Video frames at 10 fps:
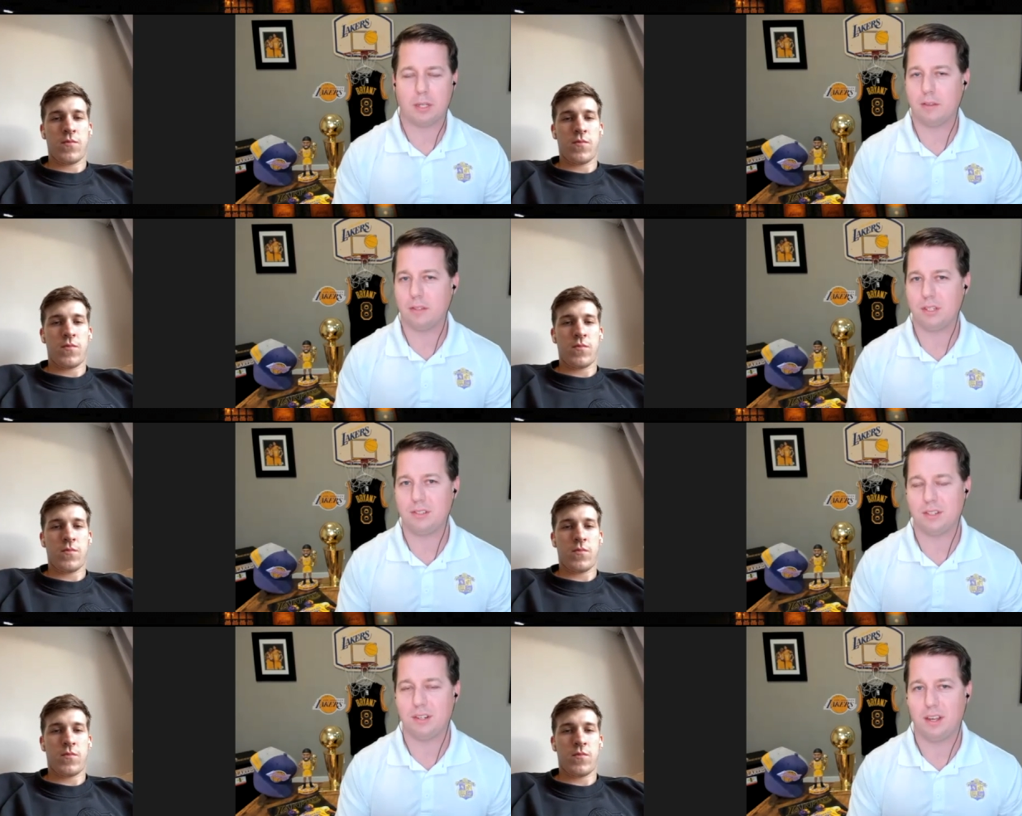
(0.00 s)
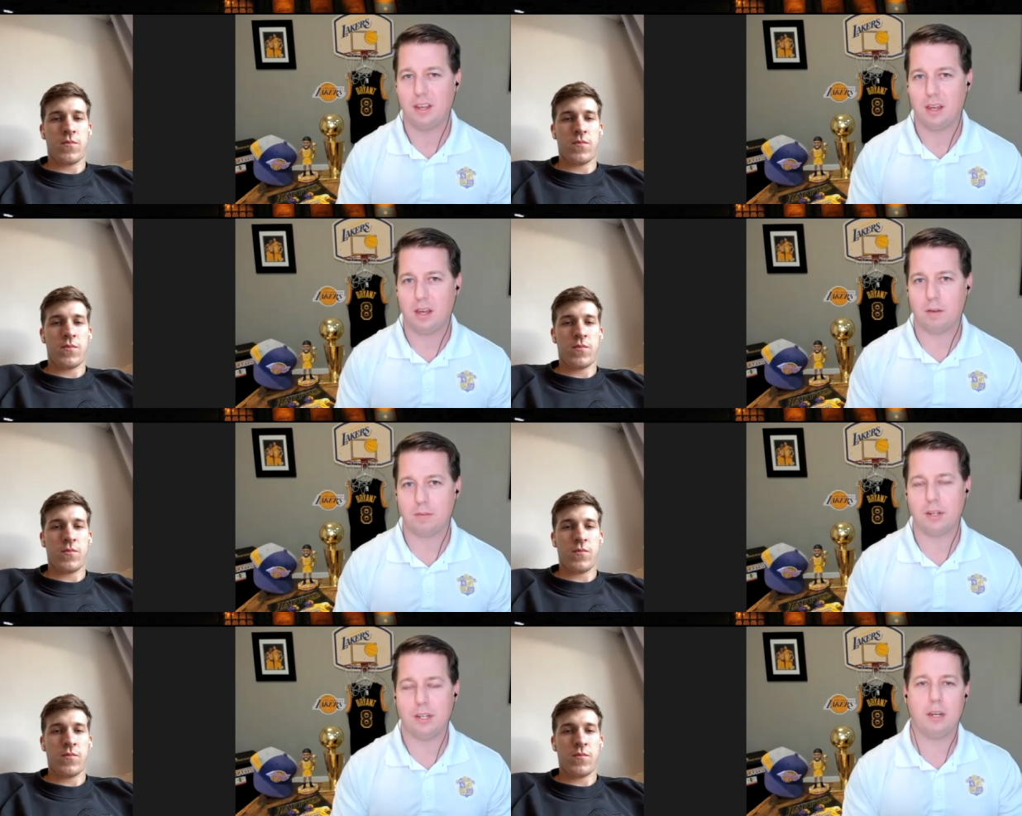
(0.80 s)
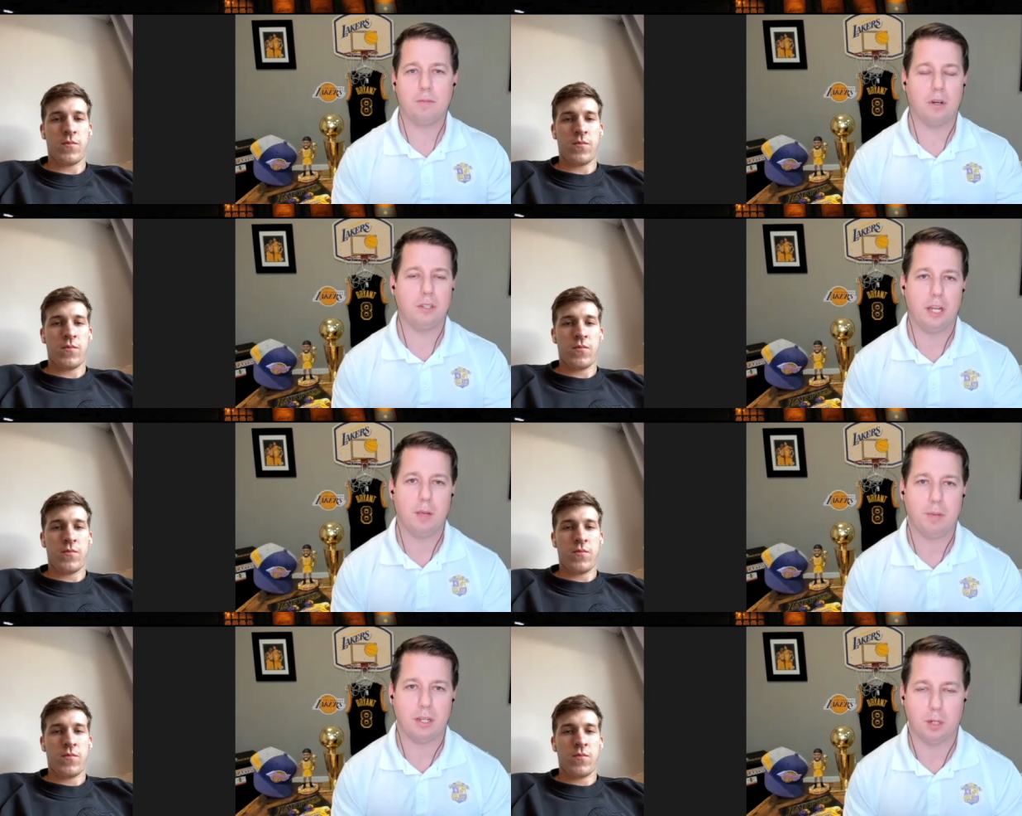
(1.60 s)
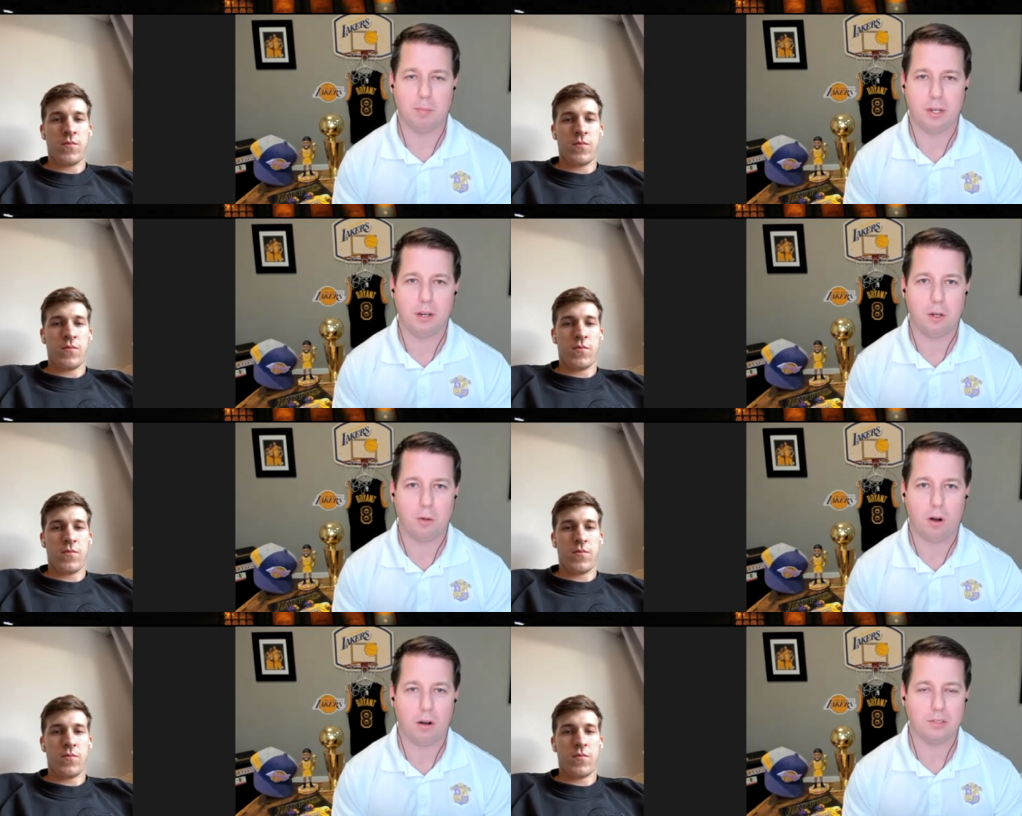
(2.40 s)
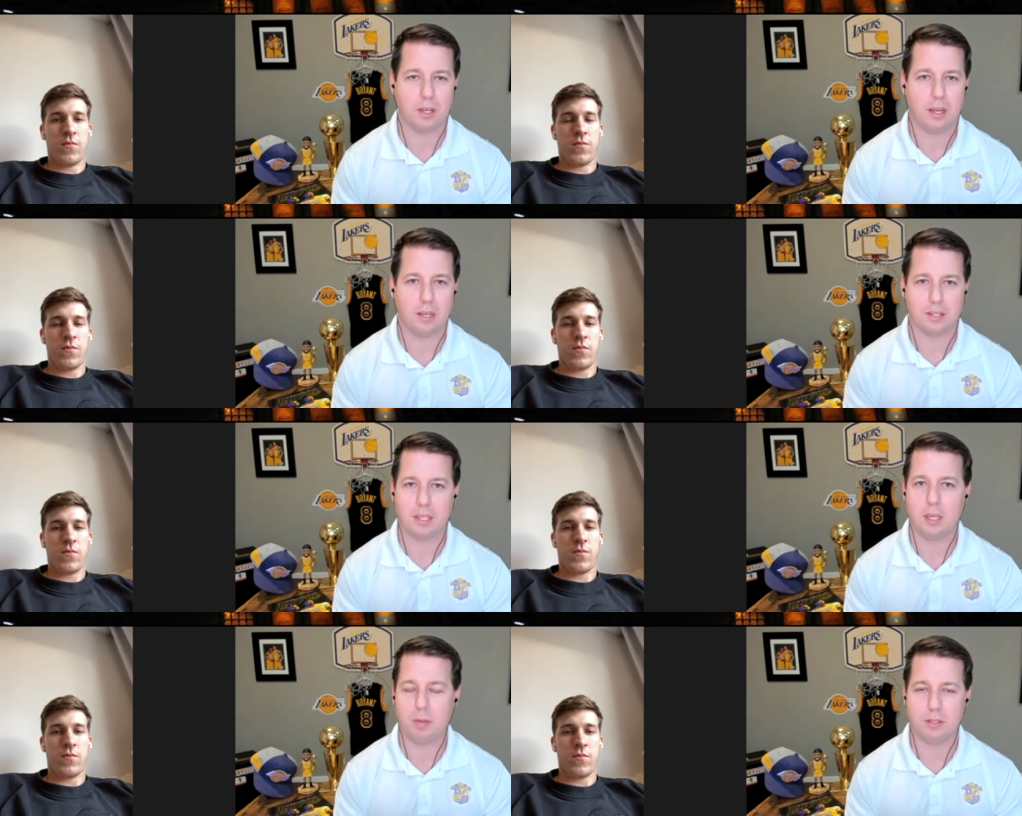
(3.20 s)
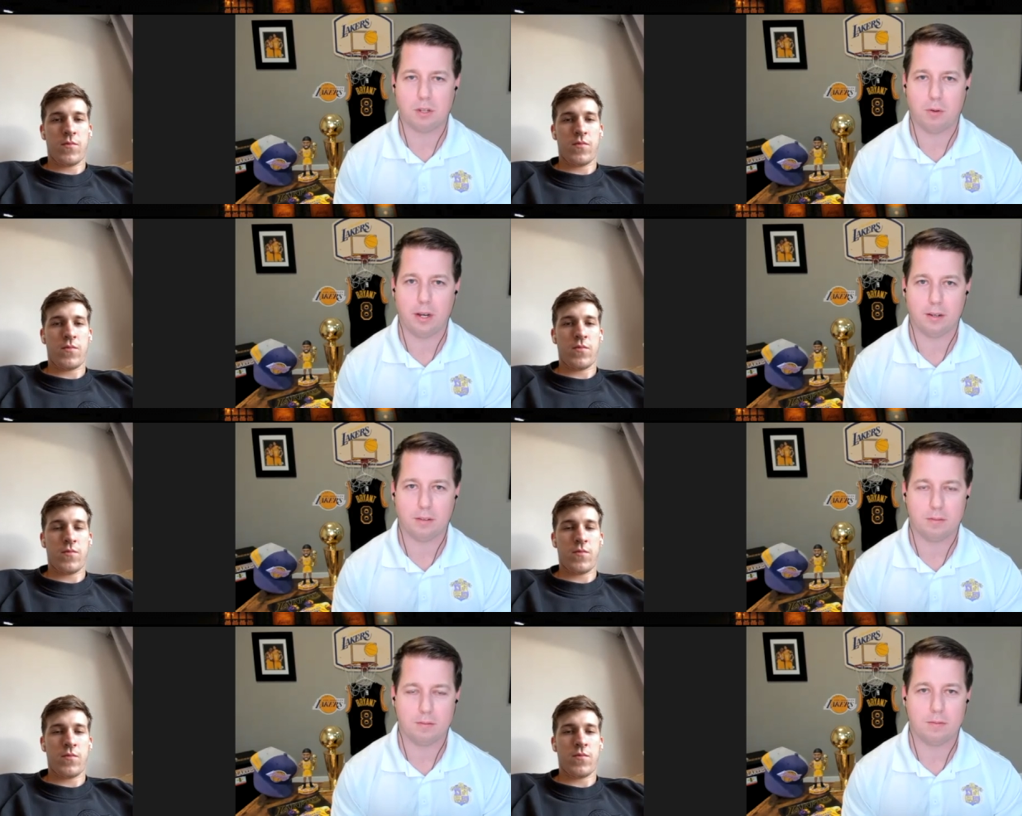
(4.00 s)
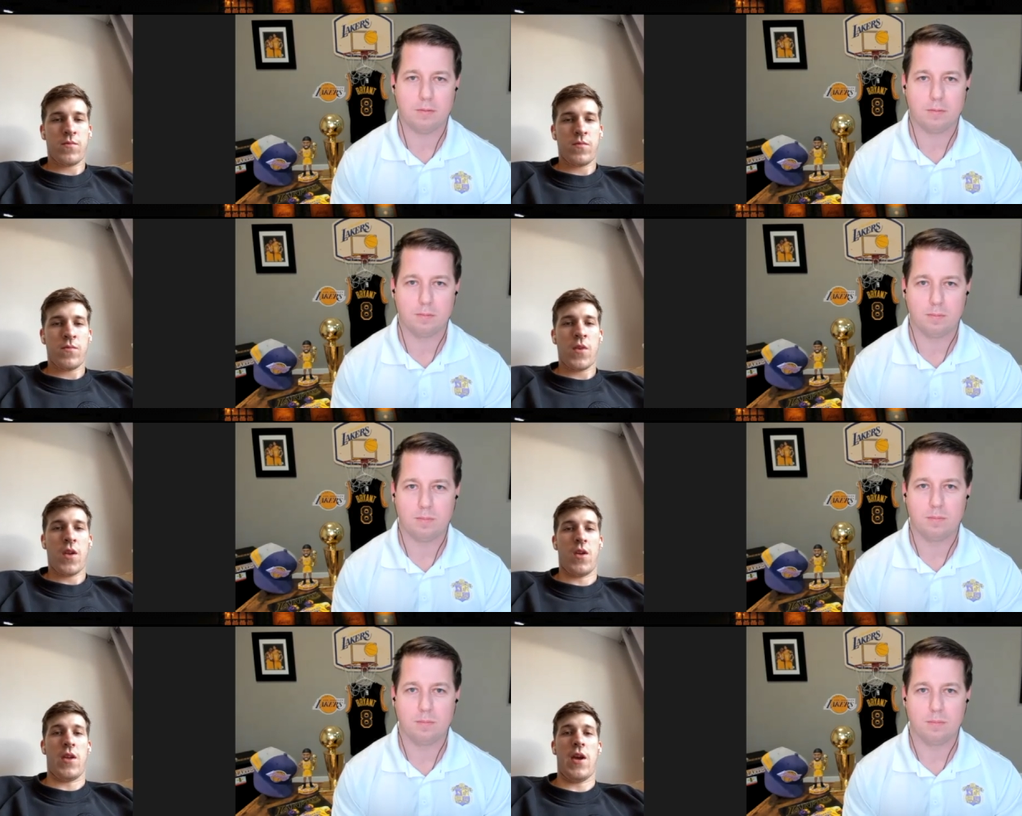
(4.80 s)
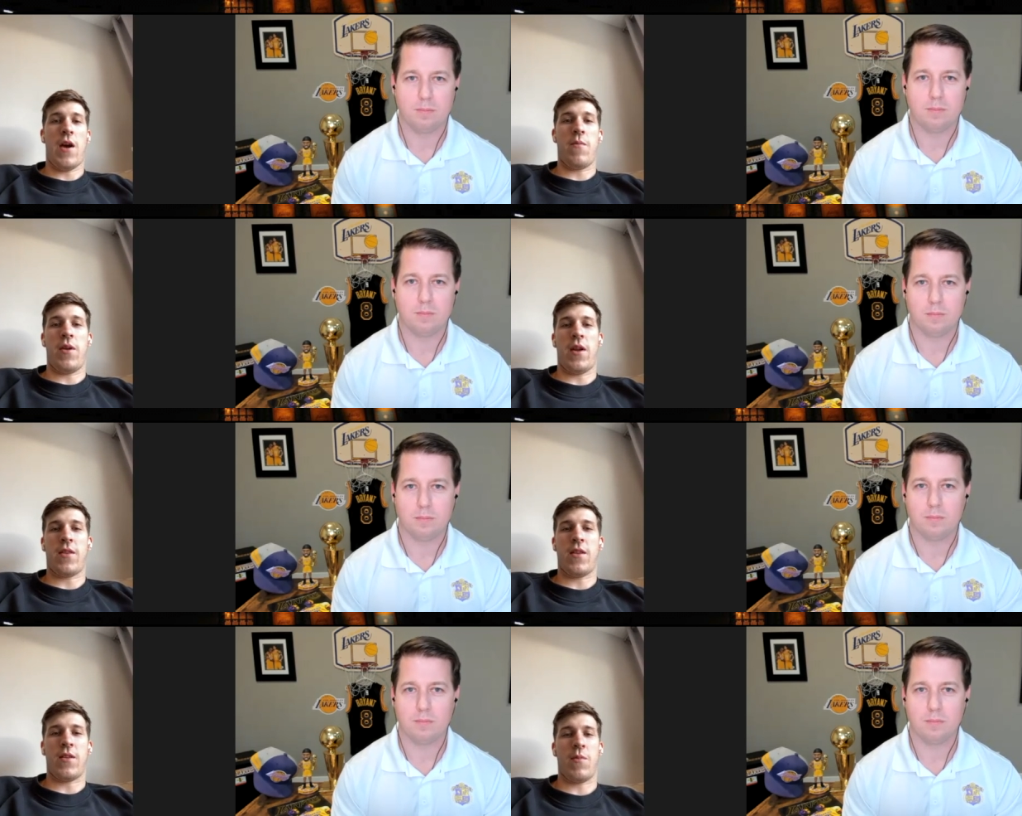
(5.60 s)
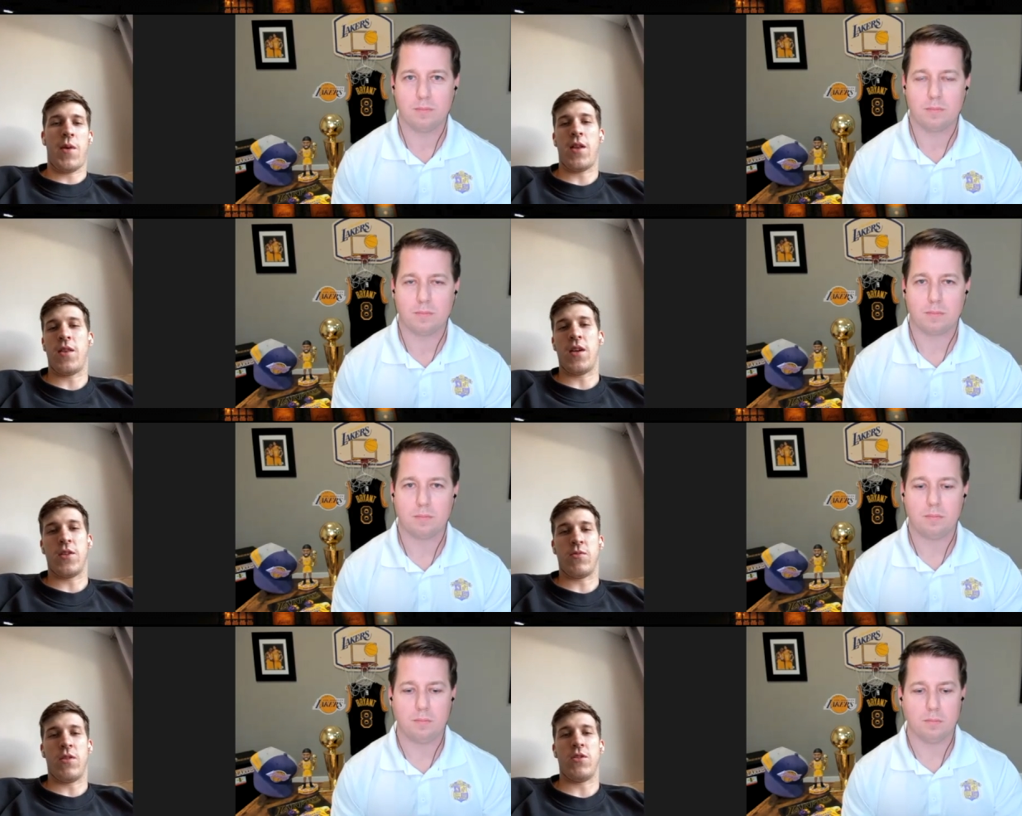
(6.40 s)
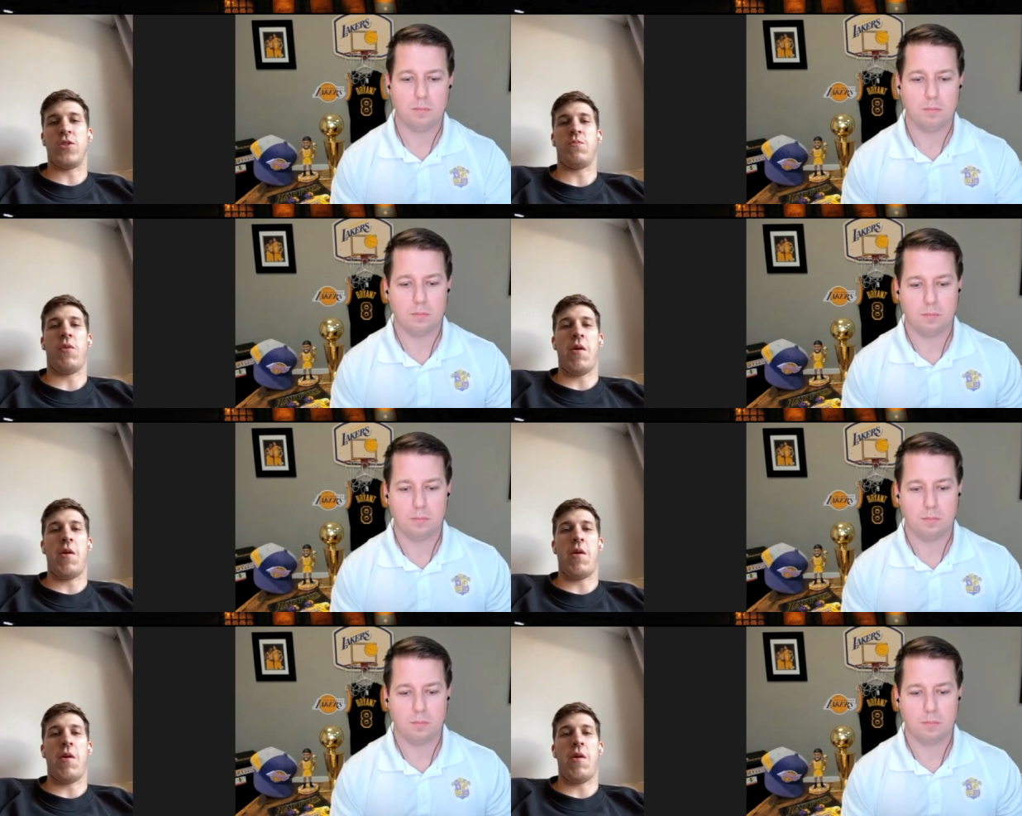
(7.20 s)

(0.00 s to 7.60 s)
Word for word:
Speaker 1: coming into the season of contending for a championship? And here you are as a, as a key piece already.
Speaker 2: Yeah, I mean, I think the main thing is really